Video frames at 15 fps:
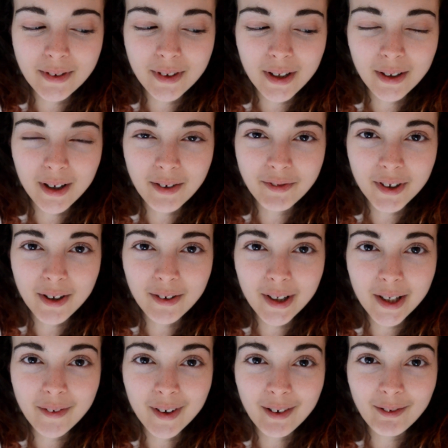I don't have to go
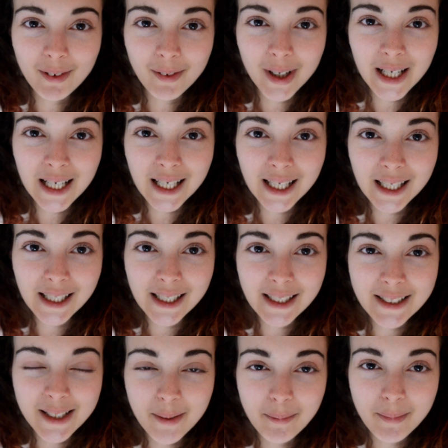anywhere for work
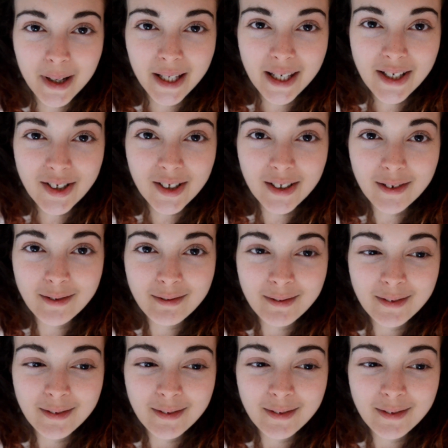except my kitchen.